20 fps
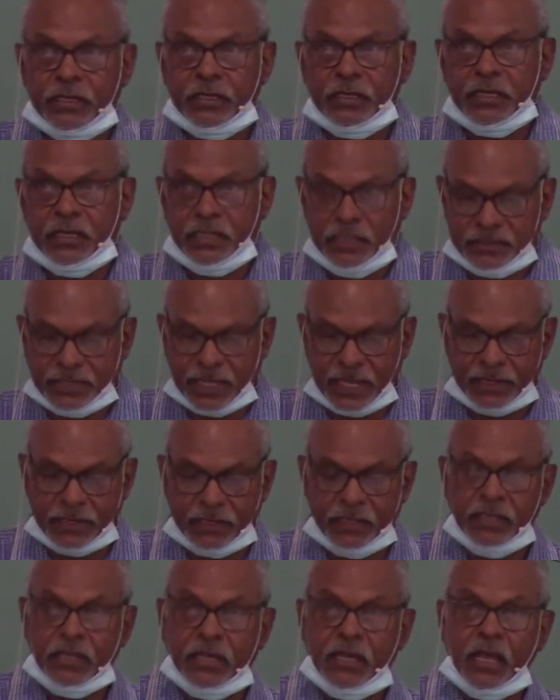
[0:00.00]
is that
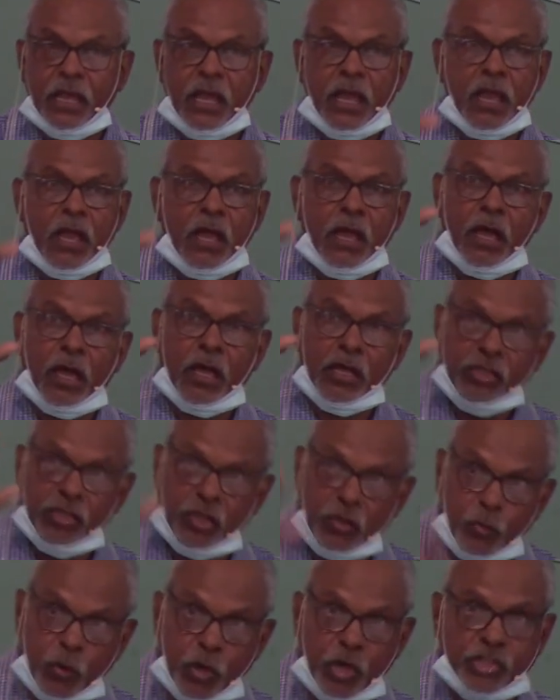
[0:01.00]
you
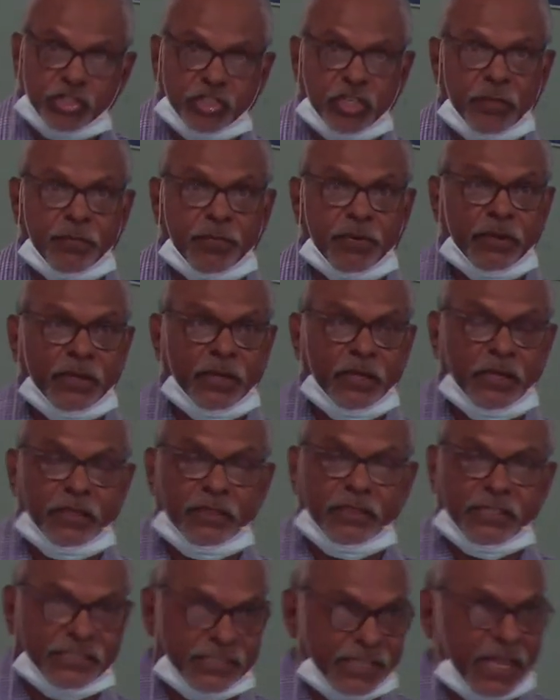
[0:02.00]
worship the
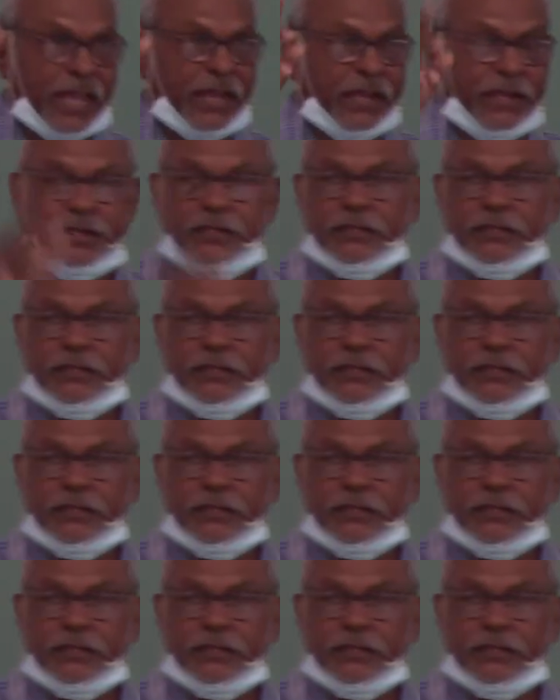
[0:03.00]
sun.